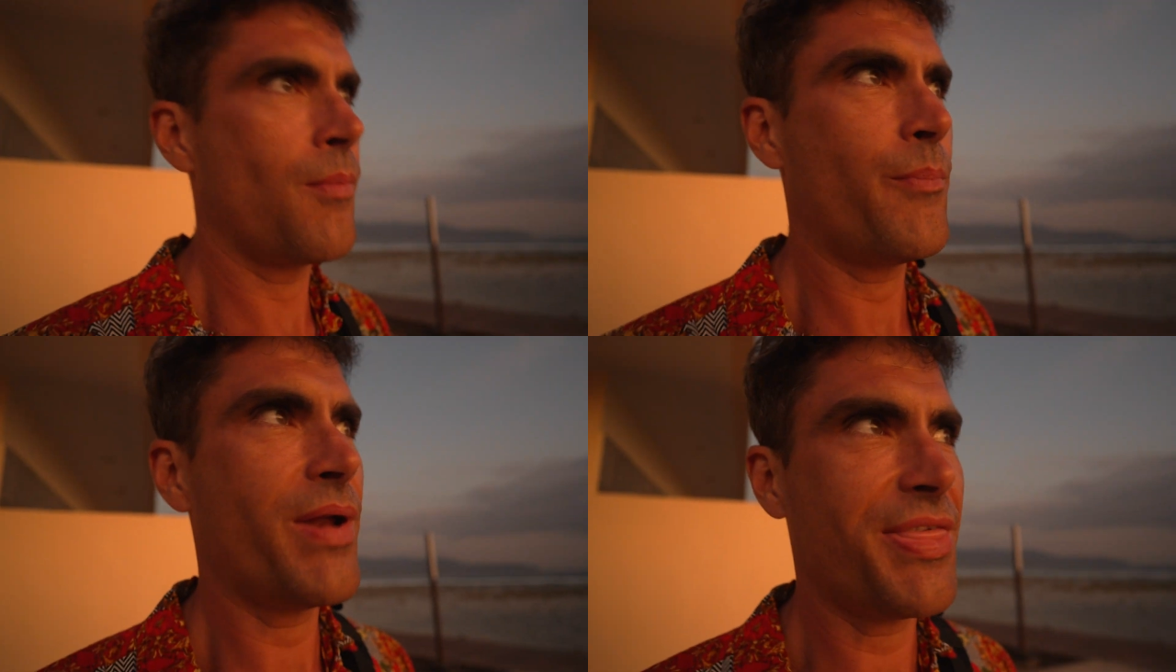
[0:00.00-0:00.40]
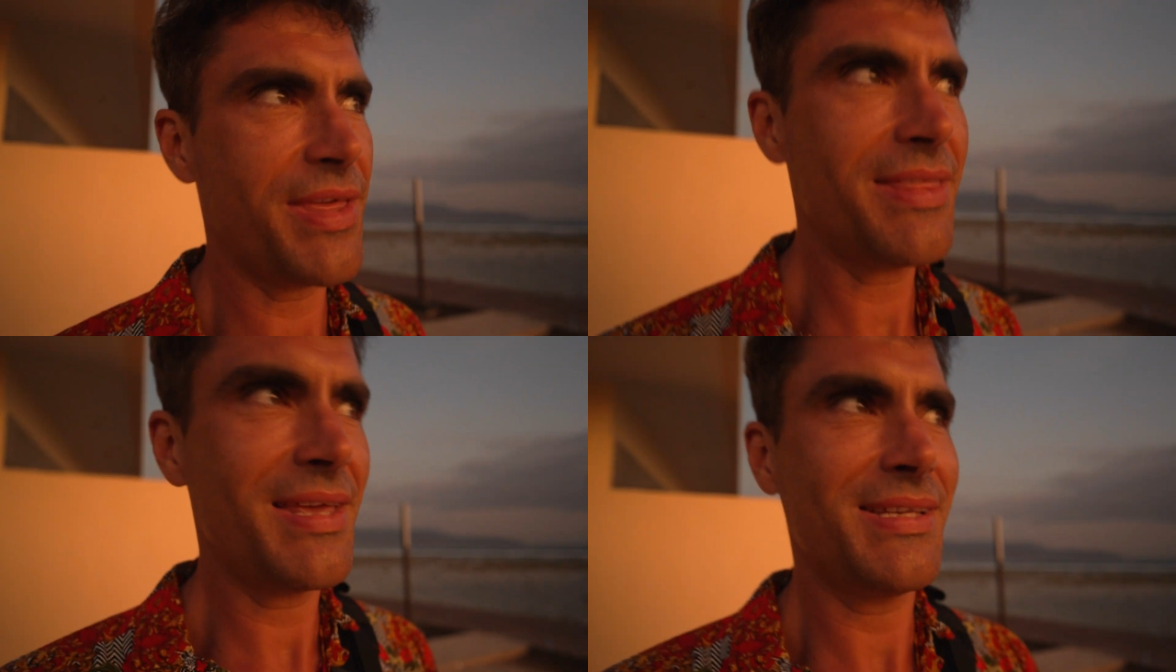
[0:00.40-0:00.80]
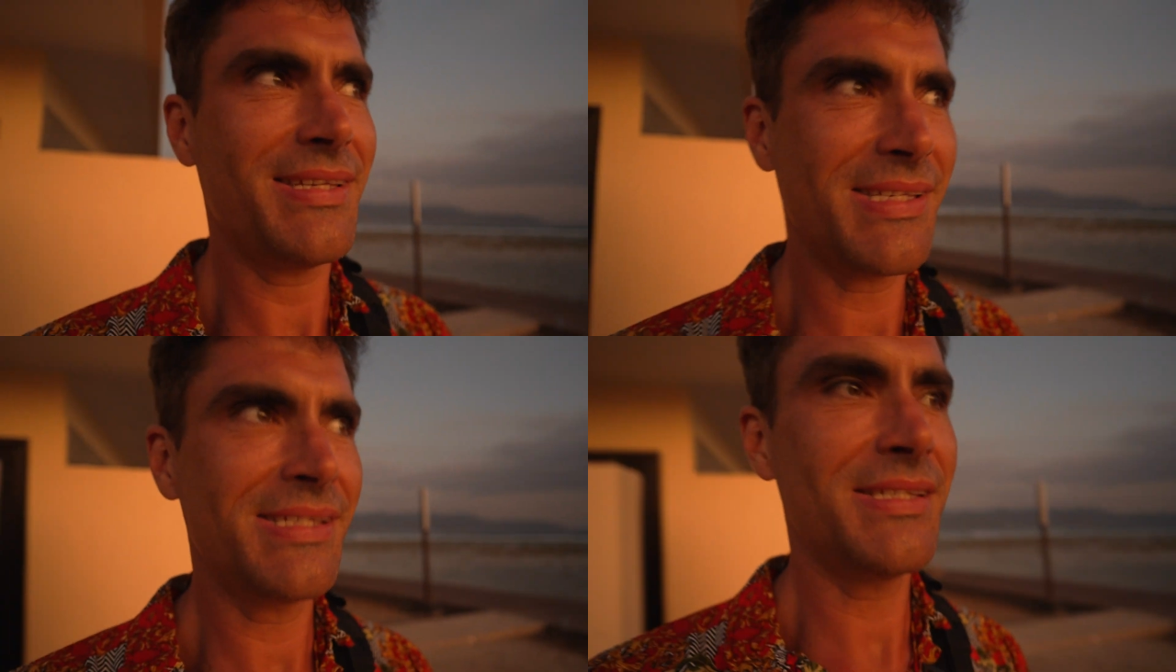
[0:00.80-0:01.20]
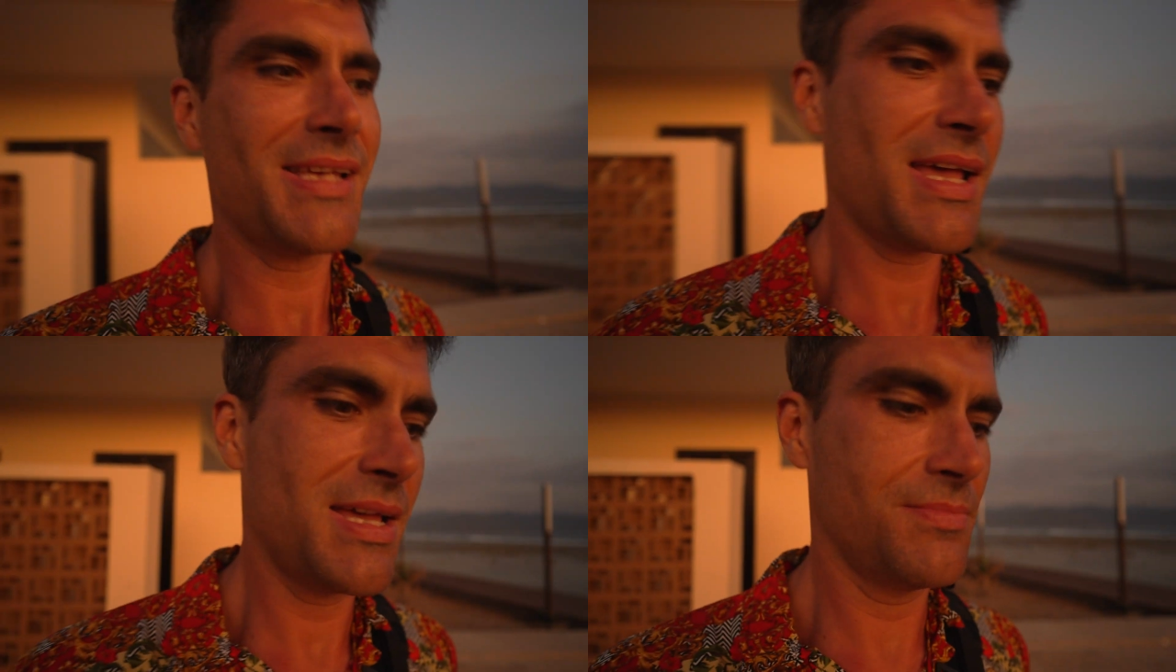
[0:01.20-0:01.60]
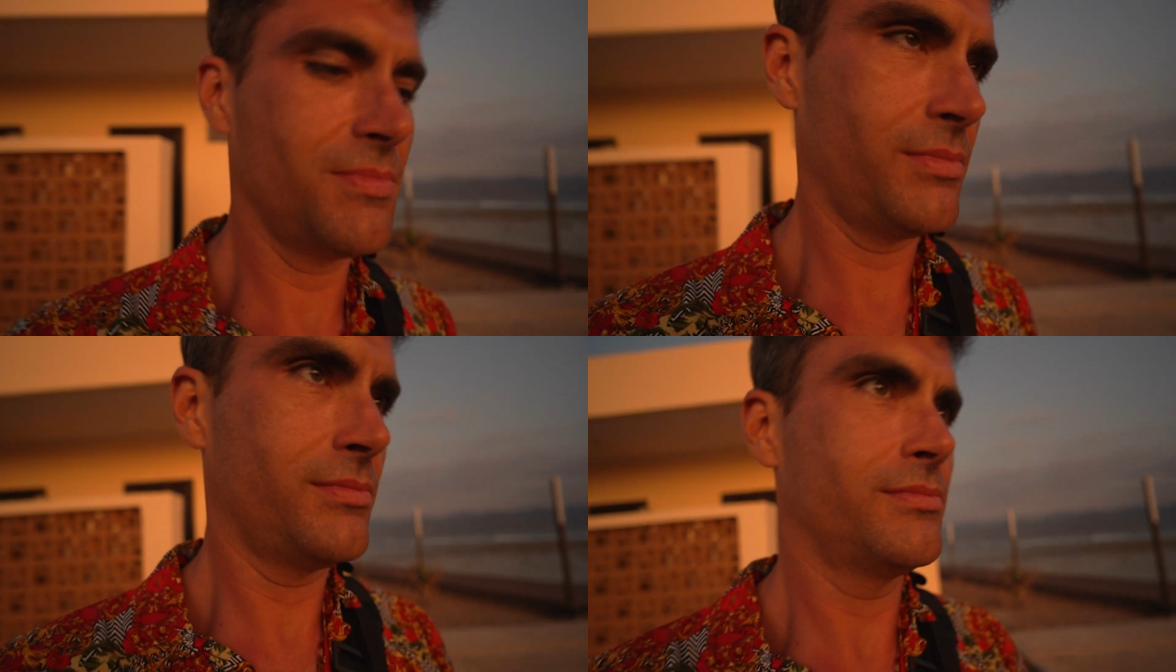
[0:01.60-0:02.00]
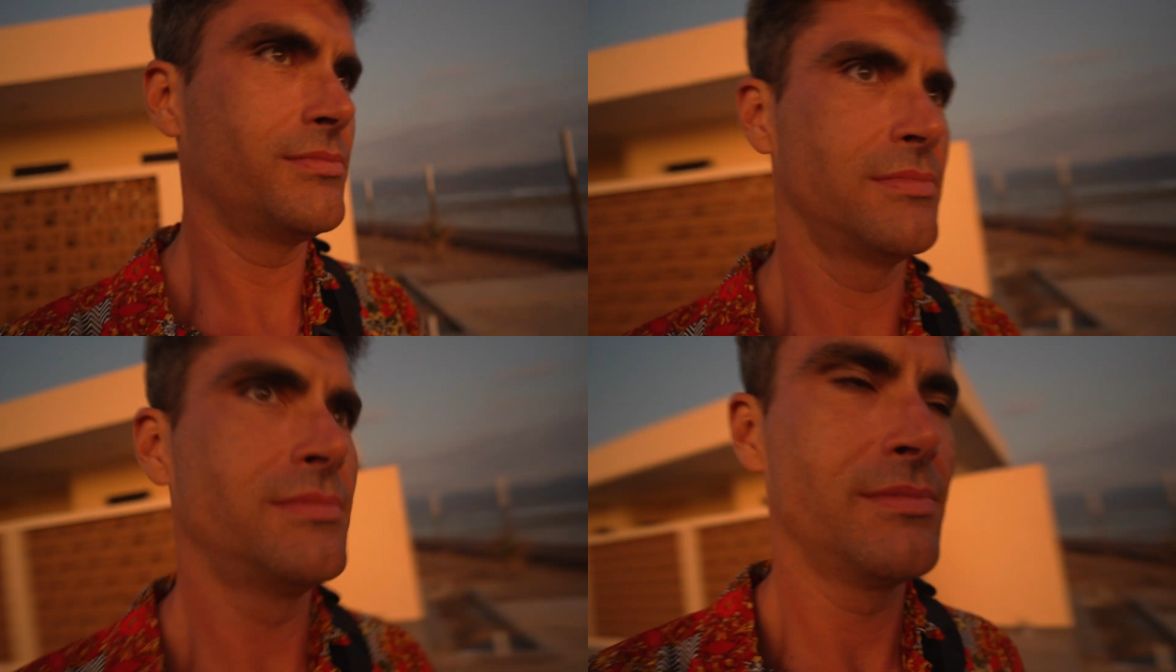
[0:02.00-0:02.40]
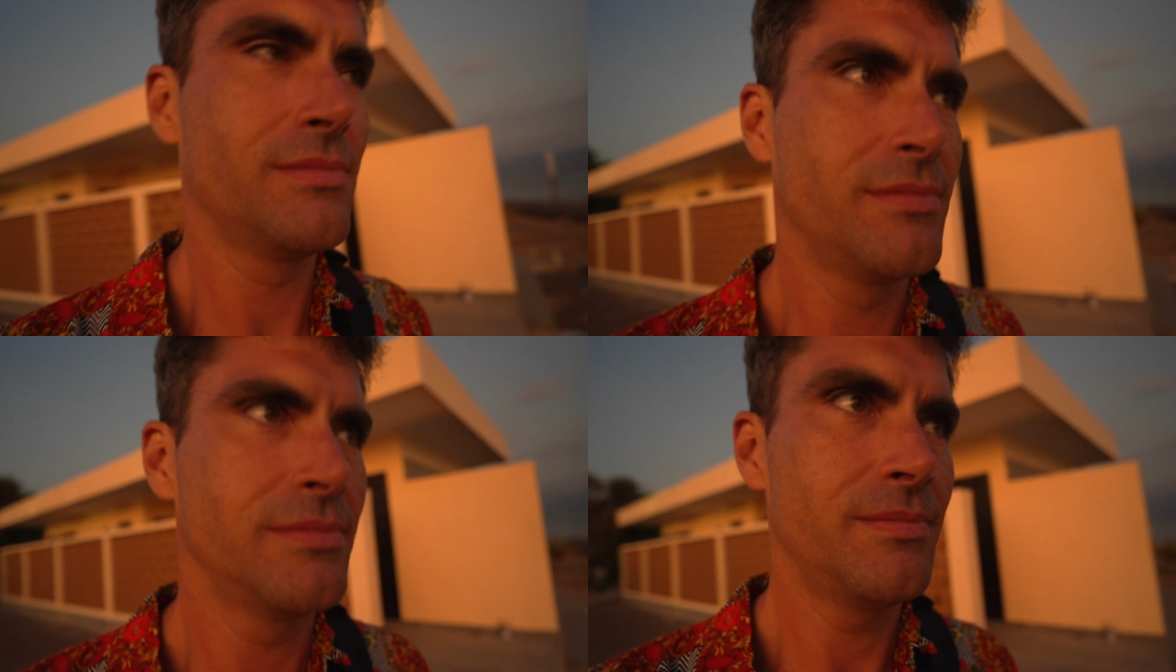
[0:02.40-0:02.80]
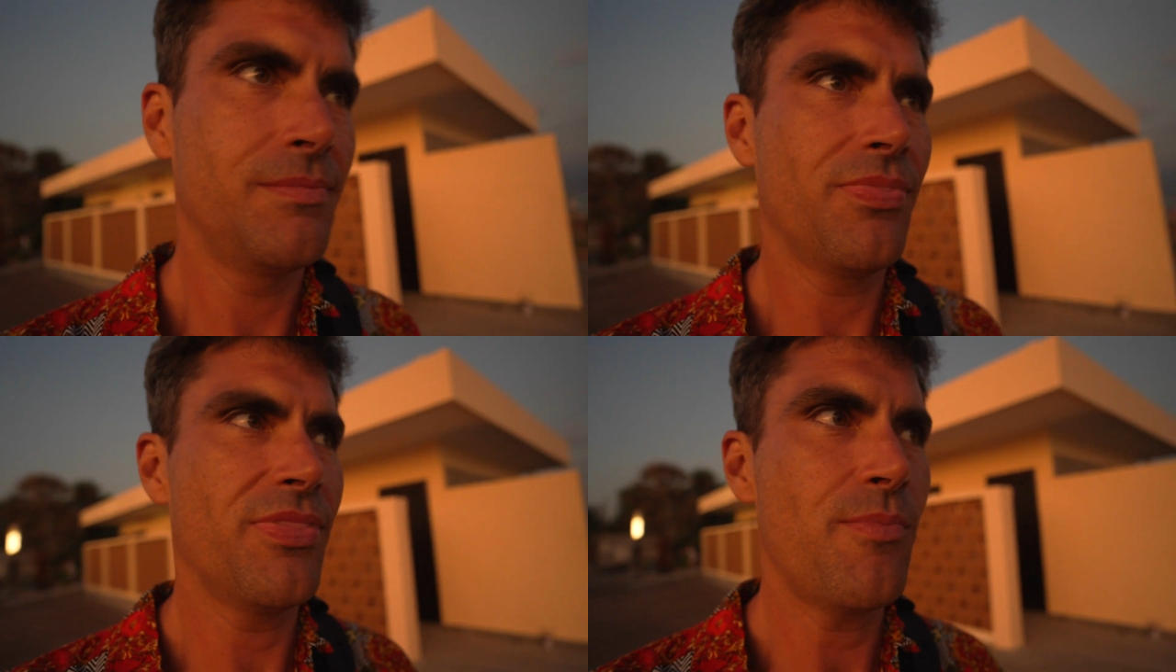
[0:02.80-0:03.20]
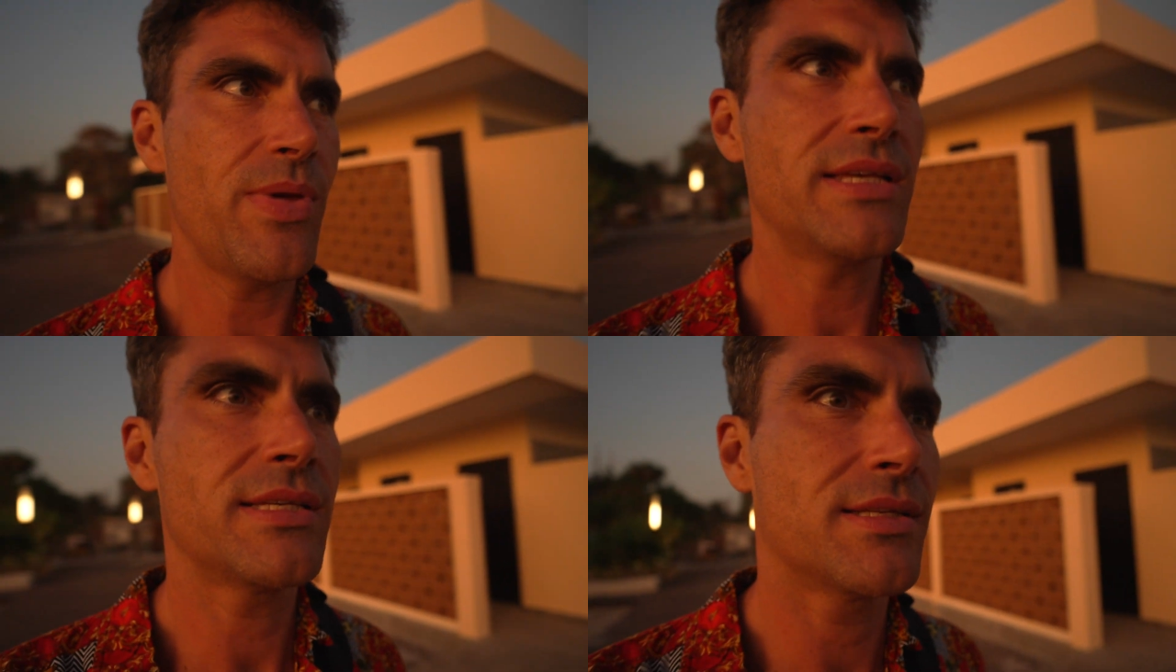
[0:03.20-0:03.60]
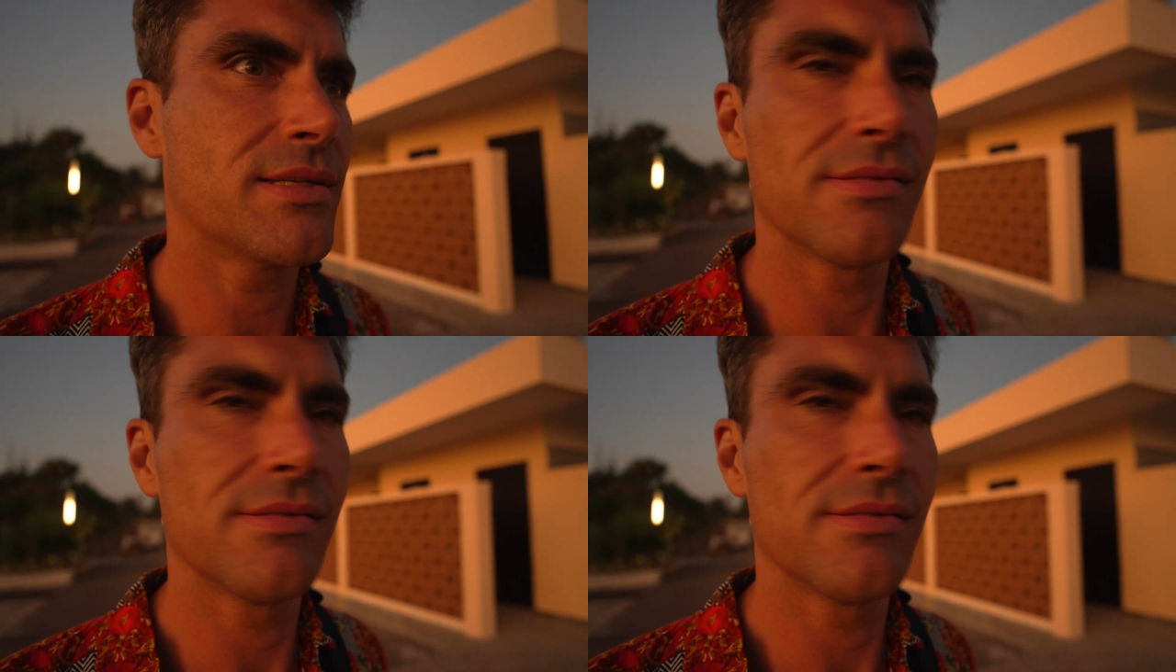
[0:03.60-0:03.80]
But I think this is the best